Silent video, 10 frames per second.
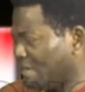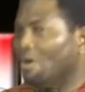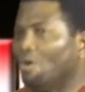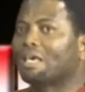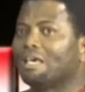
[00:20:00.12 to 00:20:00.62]

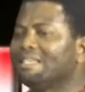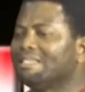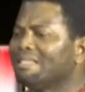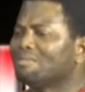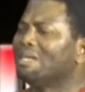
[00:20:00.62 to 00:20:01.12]
Okay, is
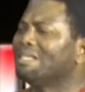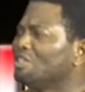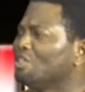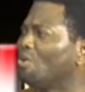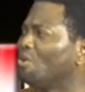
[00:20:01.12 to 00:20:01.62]
it when the
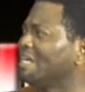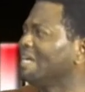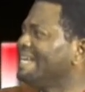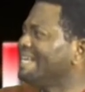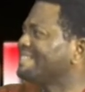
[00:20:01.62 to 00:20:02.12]
judge
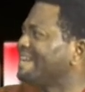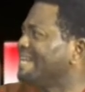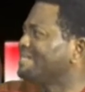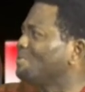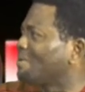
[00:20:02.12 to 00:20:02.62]
is
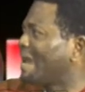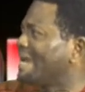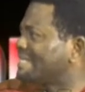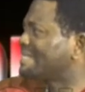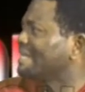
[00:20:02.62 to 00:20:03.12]
trying to write